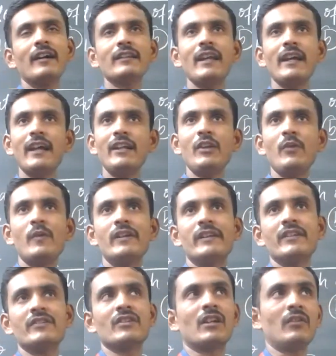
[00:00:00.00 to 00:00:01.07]
negative
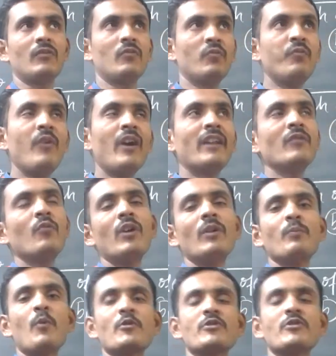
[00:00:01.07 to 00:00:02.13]
integer. When
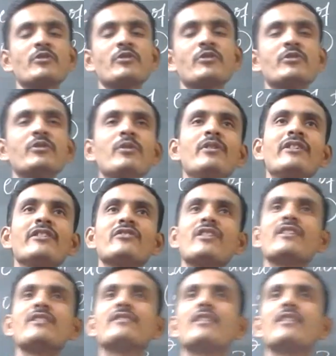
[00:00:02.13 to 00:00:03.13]
one positive integer is